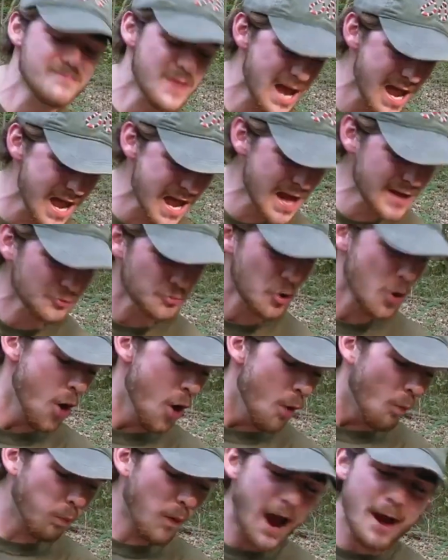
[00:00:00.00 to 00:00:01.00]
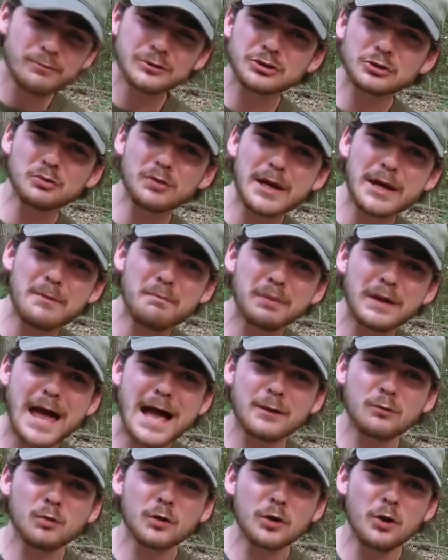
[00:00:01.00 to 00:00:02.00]
man. Why would you let a
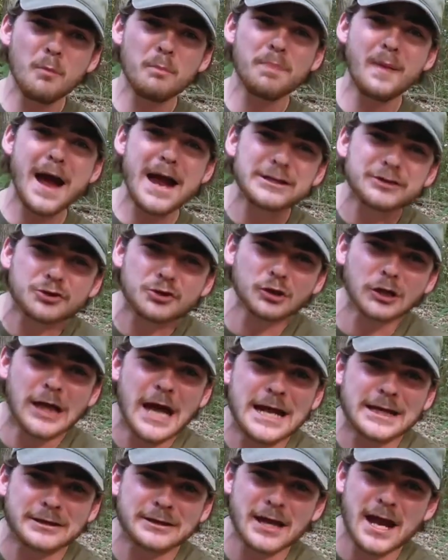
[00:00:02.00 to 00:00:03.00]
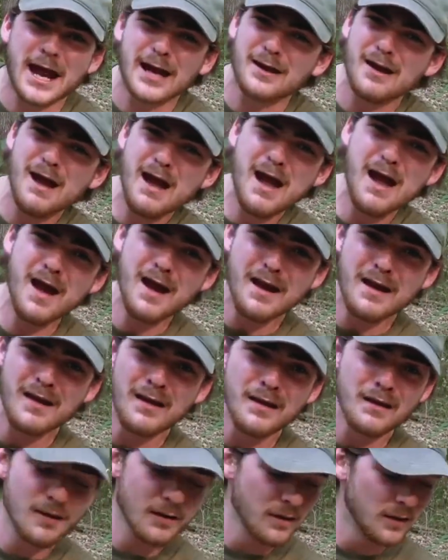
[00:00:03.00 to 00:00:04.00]
black widow bite you like that, huh?
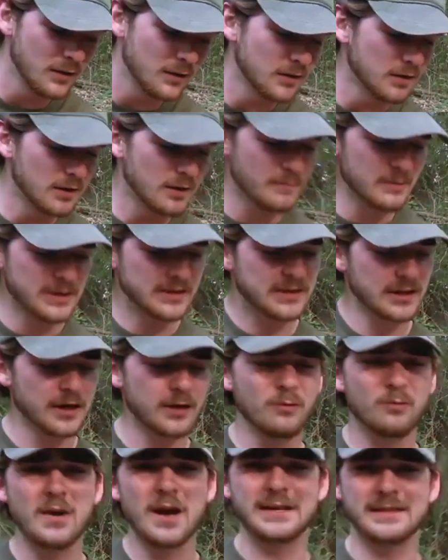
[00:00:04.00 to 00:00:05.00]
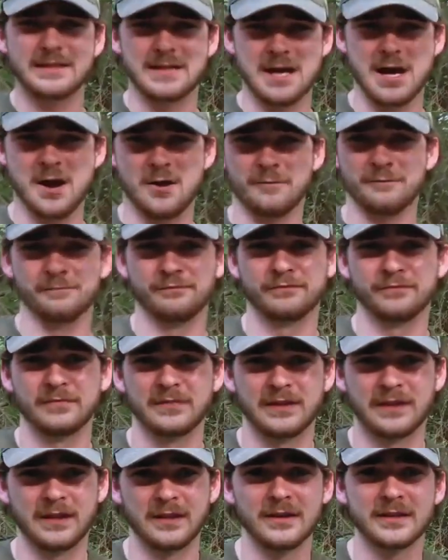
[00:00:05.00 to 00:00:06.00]
And I'm gonna tell you right now,
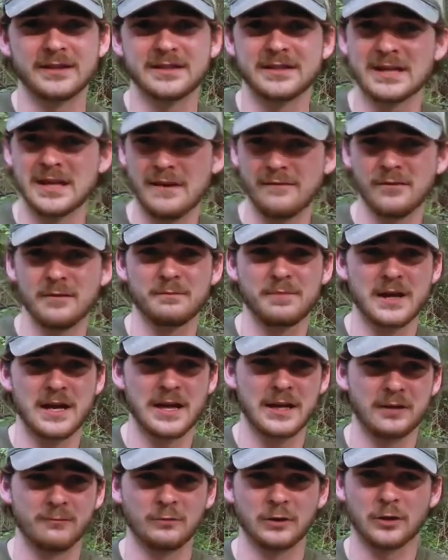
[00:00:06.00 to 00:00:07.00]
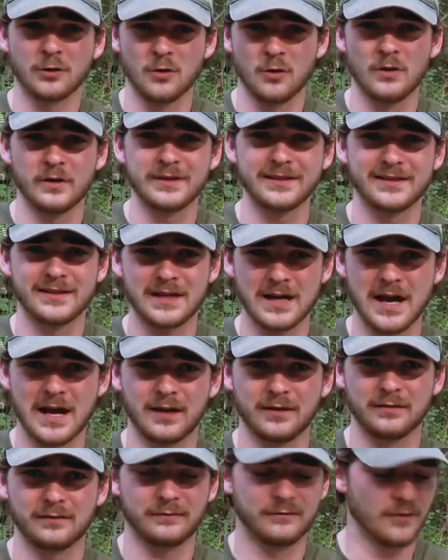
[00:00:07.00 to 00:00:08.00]
there has never been a recorded
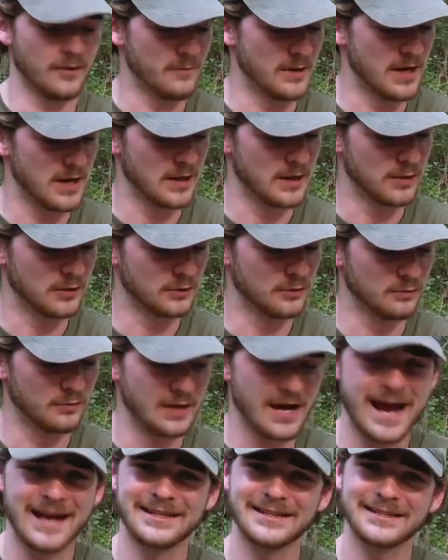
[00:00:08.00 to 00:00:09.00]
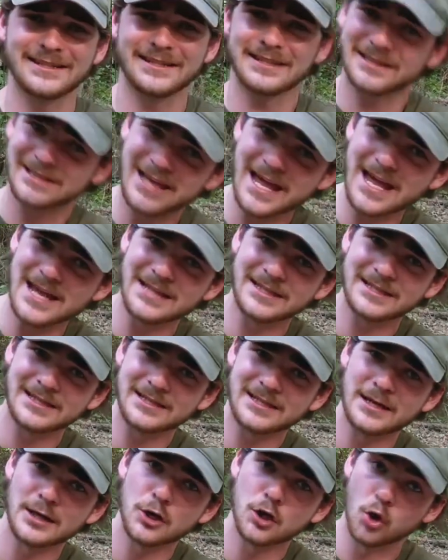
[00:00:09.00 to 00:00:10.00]
death from a United
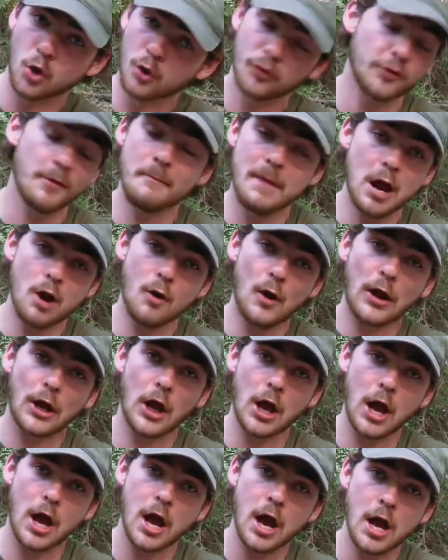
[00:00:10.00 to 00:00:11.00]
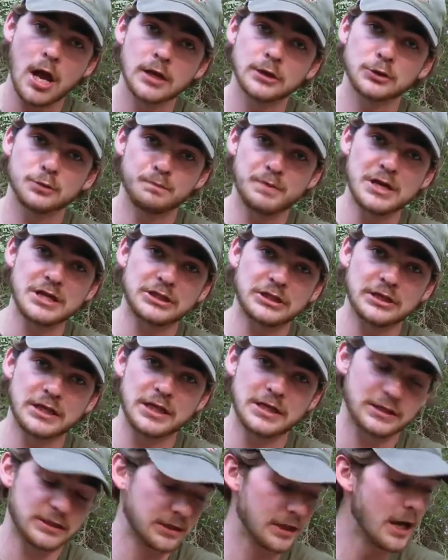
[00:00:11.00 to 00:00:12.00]
States, North America
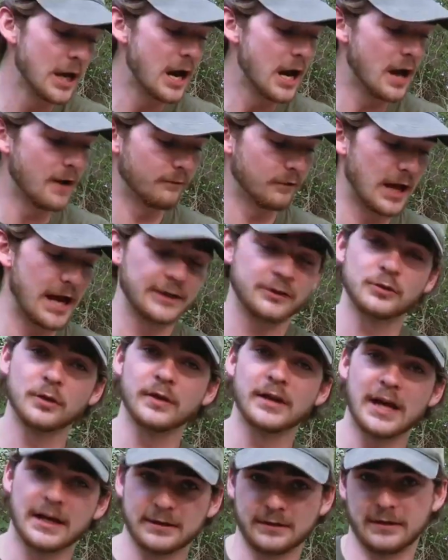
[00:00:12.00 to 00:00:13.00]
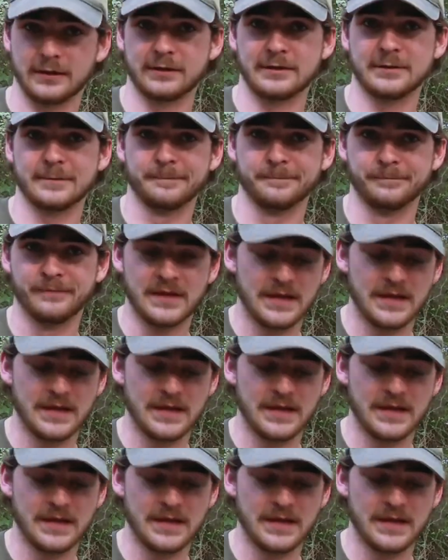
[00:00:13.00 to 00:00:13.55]
species of Latrodectus.